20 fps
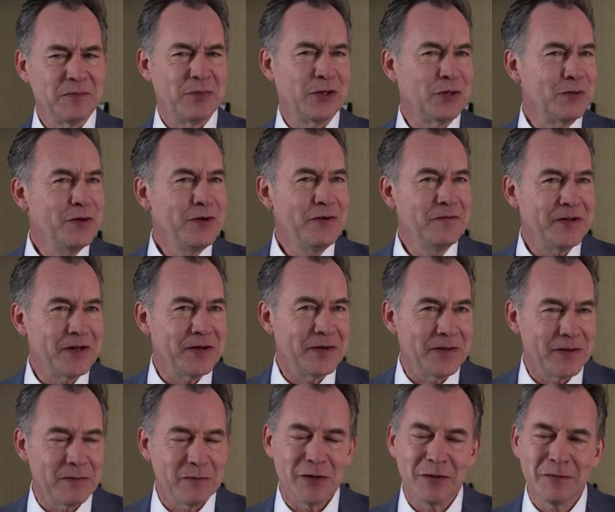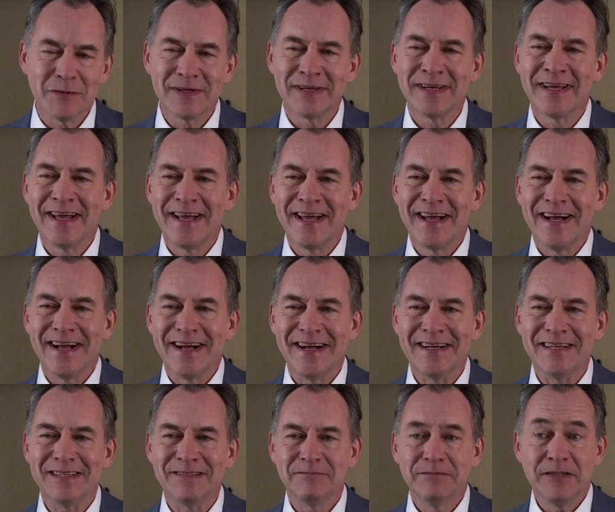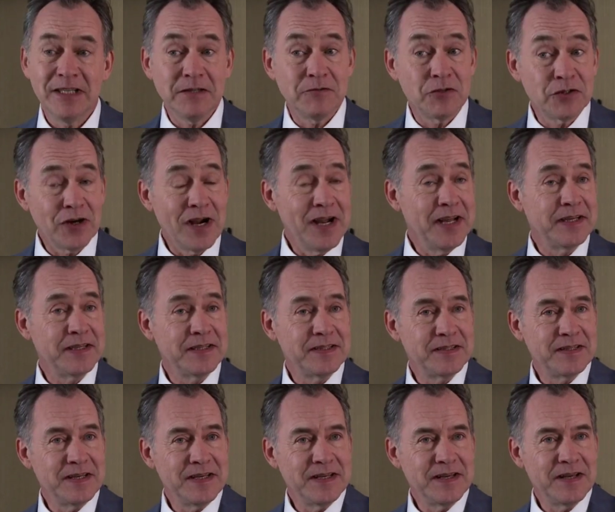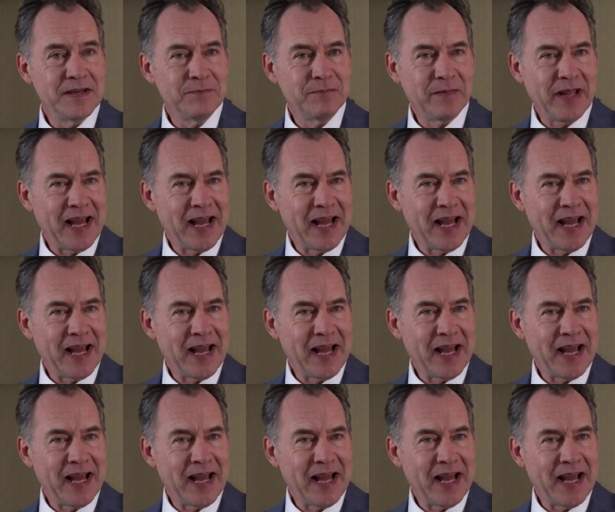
for Peruvian at the moment. Uh, yeah, try it. It's in a uh,